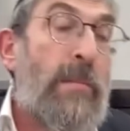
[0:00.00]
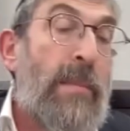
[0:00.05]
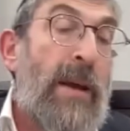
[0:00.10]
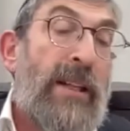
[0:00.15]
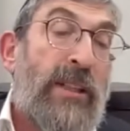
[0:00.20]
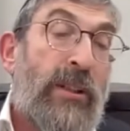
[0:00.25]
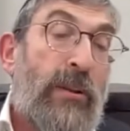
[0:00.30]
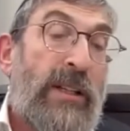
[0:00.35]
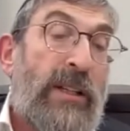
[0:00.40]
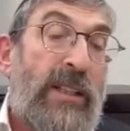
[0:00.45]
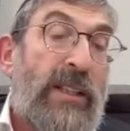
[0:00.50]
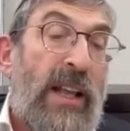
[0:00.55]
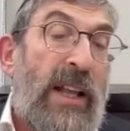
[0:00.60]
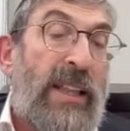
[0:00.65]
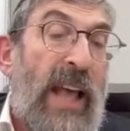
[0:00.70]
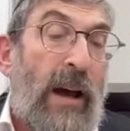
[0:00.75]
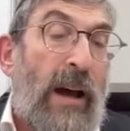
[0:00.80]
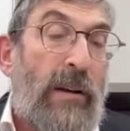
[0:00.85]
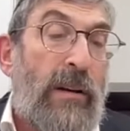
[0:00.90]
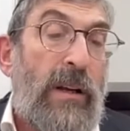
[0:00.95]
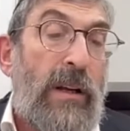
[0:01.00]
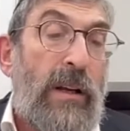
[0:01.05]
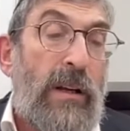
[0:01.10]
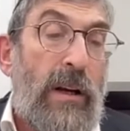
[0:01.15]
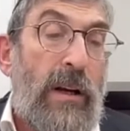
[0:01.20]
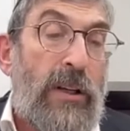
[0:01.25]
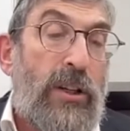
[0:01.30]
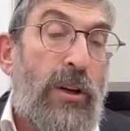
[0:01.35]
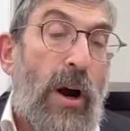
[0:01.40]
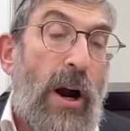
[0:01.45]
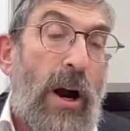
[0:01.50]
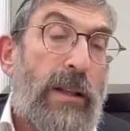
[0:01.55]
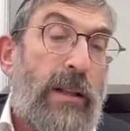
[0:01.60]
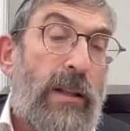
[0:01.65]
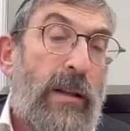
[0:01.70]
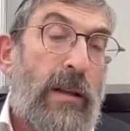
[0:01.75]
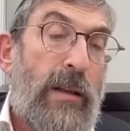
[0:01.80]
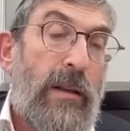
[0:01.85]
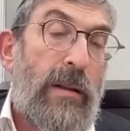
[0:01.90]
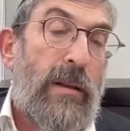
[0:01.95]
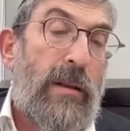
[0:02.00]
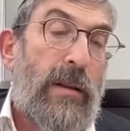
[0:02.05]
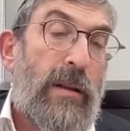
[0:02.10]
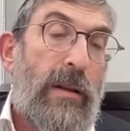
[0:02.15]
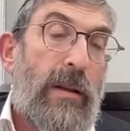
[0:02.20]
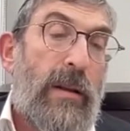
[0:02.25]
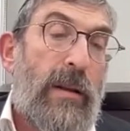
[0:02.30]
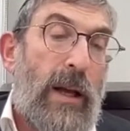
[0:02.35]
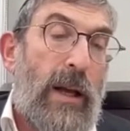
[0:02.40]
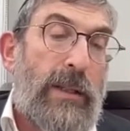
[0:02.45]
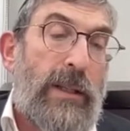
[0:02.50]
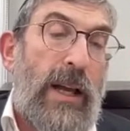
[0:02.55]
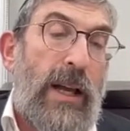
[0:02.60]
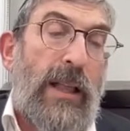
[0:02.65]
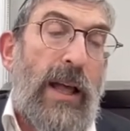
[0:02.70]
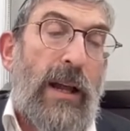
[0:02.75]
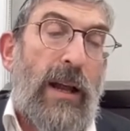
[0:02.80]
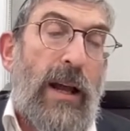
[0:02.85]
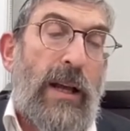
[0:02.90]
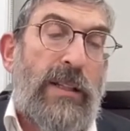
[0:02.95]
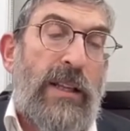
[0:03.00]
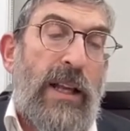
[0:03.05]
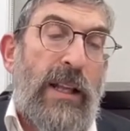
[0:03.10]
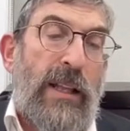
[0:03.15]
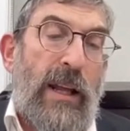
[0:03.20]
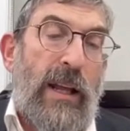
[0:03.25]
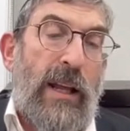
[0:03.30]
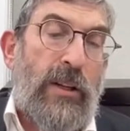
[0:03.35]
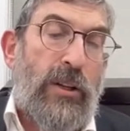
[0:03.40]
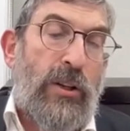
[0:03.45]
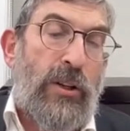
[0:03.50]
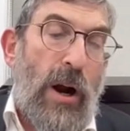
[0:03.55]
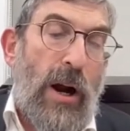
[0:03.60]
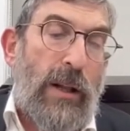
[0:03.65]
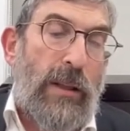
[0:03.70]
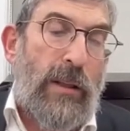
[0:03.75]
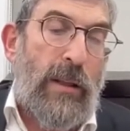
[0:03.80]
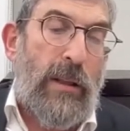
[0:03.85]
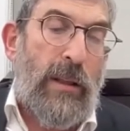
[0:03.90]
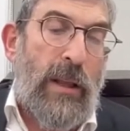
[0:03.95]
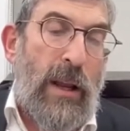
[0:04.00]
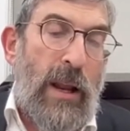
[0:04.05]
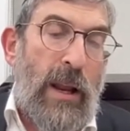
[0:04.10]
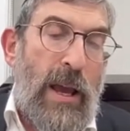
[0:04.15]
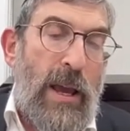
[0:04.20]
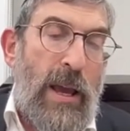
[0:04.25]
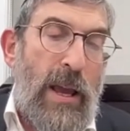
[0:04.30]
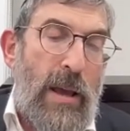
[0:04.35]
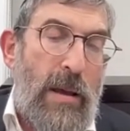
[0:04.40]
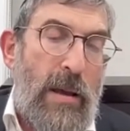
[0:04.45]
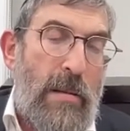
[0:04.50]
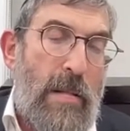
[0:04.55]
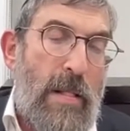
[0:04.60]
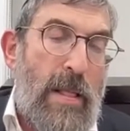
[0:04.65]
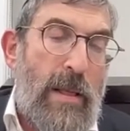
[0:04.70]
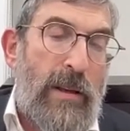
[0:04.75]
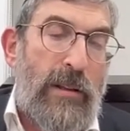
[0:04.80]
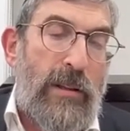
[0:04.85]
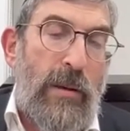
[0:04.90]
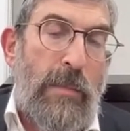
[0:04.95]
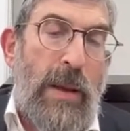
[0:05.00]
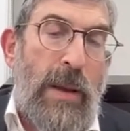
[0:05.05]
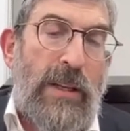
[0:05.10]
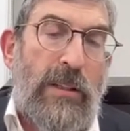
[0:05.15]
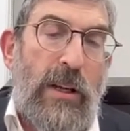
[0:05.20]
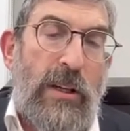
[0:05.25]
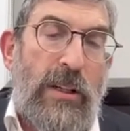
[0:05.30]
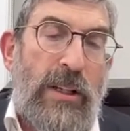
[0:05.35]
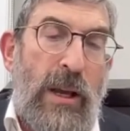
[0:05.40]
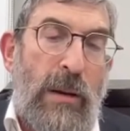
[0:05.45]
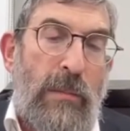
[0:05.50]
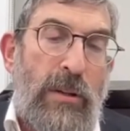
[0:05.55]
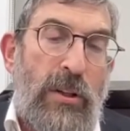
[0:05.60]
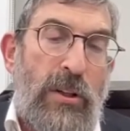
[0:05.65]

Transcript: it meant. So I sent out a chart. I sent out a chart today. So Bez Hashem,